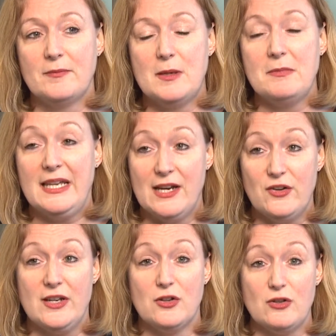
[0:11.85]

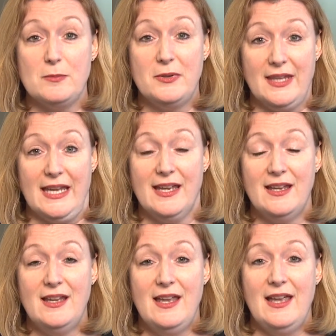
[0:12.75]
malaria group there.
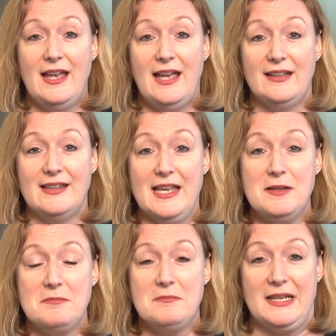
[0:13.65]
And that
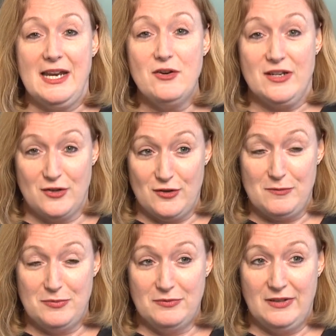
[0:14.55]
malaria group